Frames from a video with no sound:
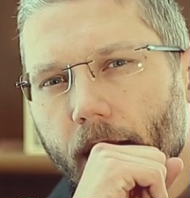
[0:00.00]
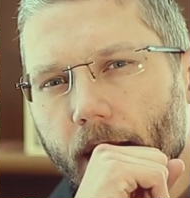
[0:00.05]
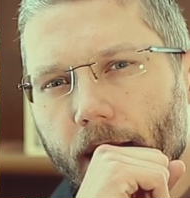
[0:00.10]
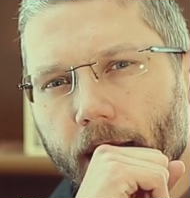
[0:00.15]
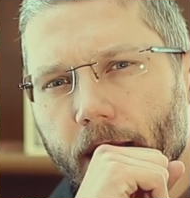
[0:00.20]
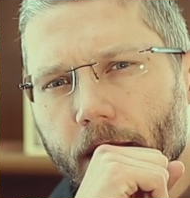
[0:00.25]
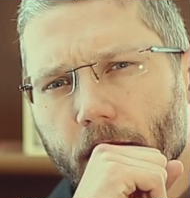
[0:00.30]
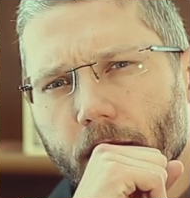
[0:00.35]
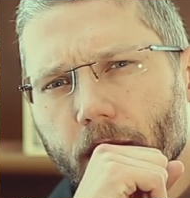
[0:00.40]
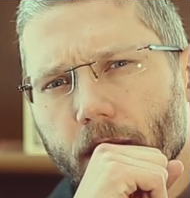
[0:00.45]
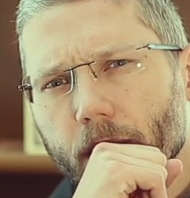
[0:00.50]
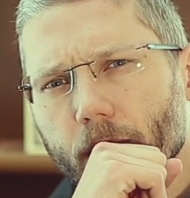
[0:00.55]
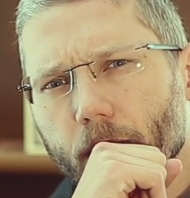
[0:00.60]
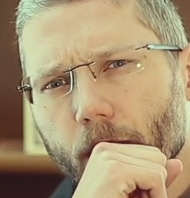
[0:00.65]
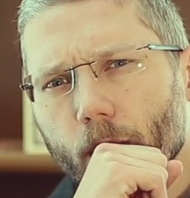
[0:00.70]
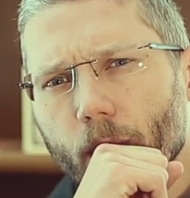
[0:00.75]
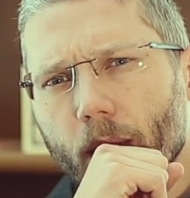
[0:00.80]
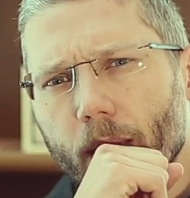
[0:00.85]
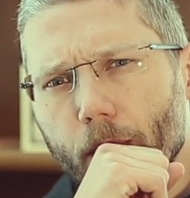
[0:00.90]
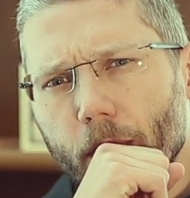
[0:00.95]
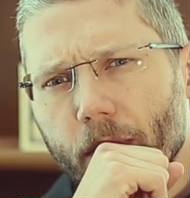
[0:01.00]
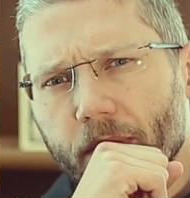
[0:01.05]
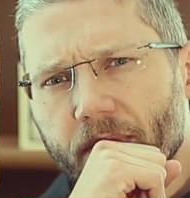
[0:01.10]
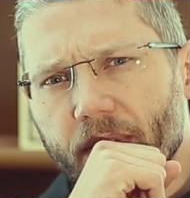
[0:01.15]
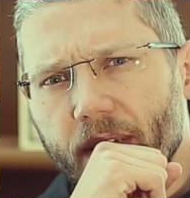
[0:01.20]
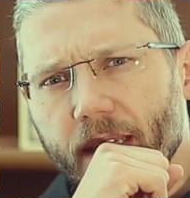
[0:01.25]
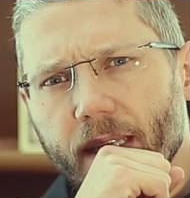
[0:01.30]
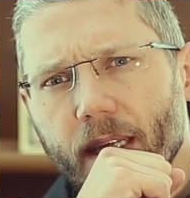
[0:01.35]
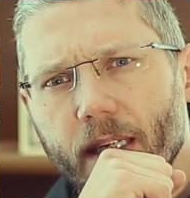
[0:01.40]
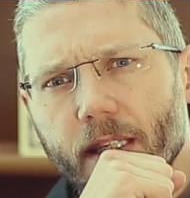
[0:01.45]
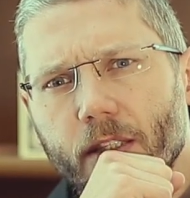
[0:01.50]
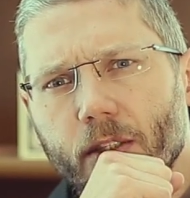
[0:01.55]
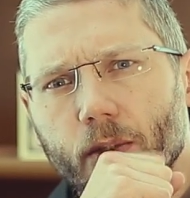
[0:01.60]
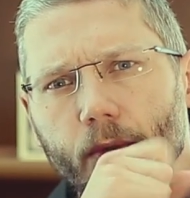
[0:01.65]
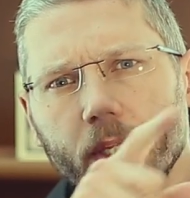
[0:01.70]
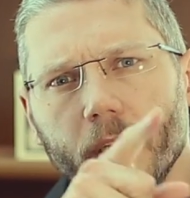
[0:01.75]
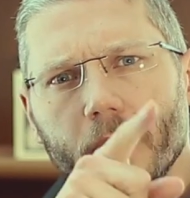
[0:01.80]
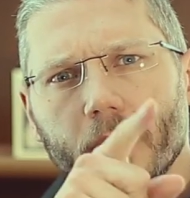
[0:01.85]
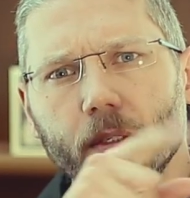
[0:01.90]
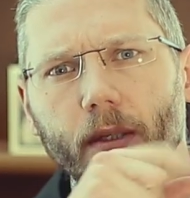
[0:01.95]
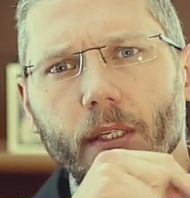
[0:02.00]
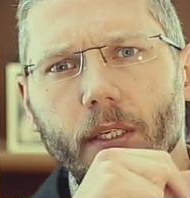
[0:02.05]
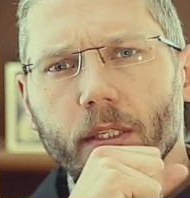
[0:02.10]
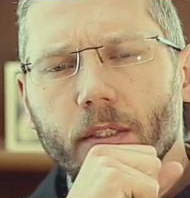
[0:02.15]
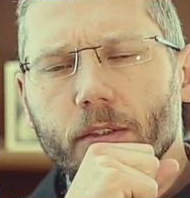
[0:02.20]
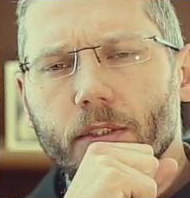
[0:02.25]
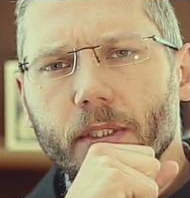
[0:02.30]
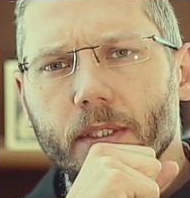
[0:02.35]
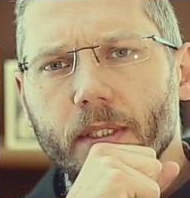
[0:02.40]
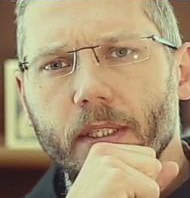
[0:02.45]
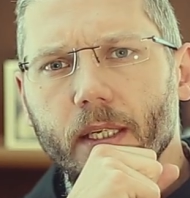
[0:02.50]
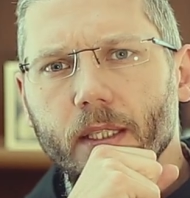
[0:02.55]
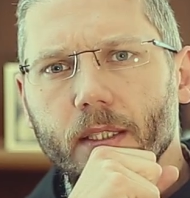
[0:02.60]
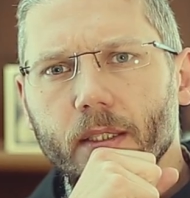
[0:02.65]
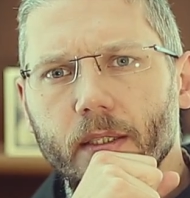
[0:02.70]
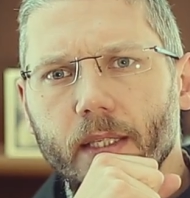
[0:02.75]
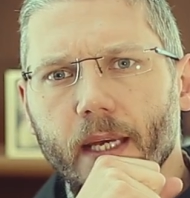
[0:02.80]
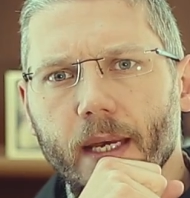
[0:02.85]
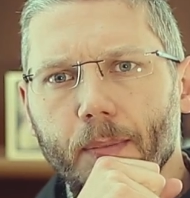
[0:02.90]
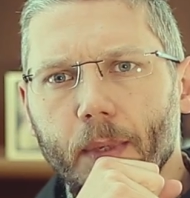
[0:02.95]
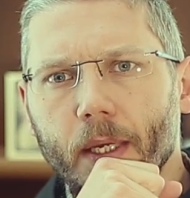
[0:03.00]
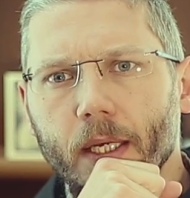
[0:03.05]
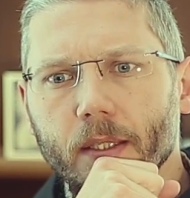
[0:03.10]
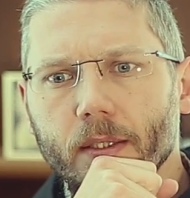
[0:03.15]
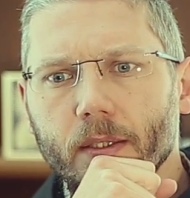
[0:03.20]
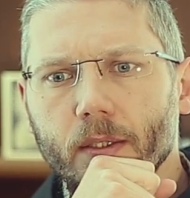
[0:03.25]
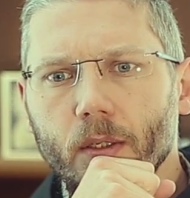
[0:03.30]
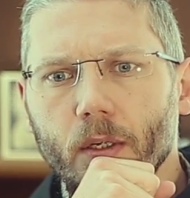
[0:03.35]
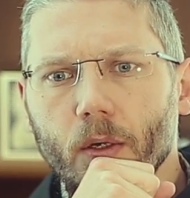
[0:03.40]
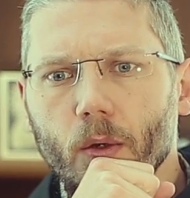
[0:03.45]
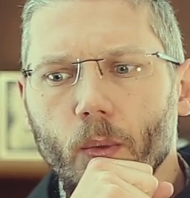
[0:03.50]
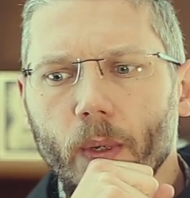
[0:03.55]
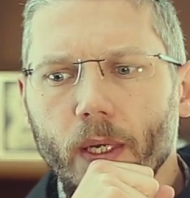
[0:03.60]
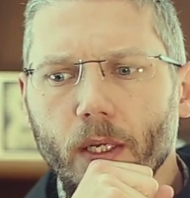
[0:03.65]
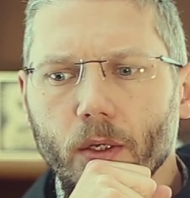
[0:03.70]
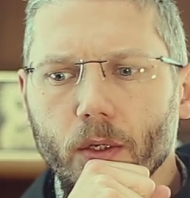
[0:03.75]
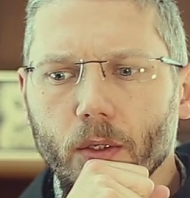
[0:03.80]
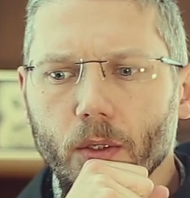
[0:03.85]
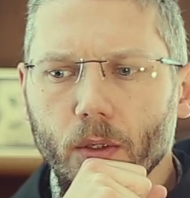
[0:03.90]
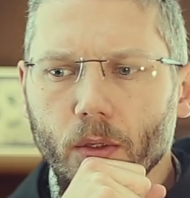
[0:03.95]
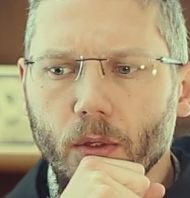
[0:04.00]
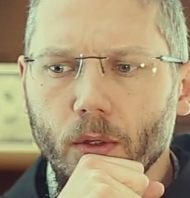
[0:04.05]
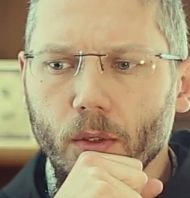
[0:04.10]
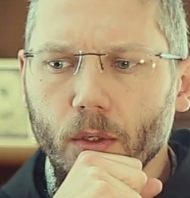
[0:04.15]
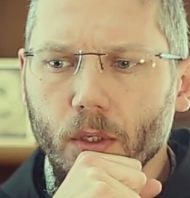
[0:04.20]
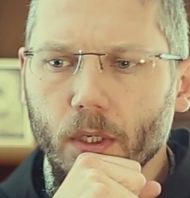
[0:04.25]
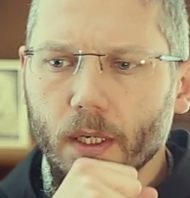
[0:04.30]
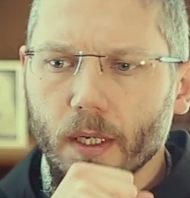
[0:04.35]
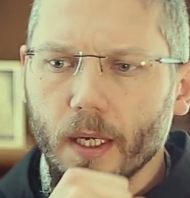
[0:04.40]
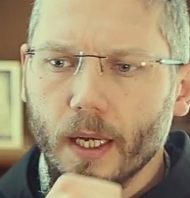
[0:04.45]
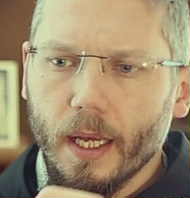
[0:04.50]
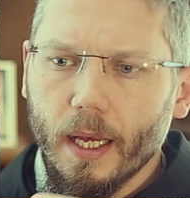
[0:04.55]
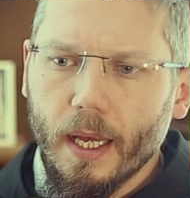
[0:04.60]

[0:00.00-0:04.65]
there's one more thing that is really interesting today, because, you know, when you look